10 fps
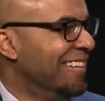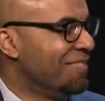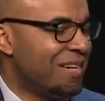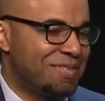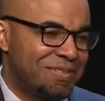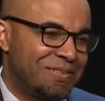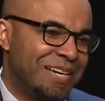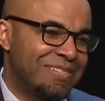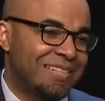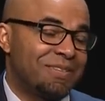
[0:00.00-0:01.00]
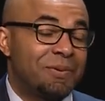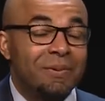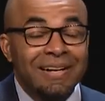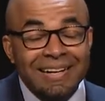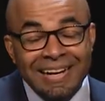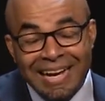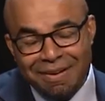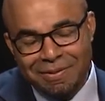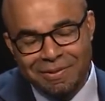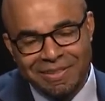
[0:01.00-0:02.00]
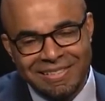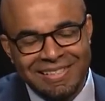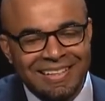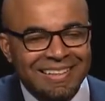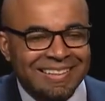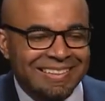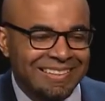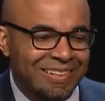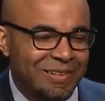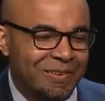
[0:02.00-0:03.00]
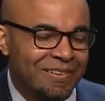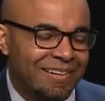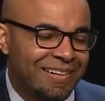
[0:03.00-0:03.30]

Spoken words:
reminds me when I was like, well, what happened was, no.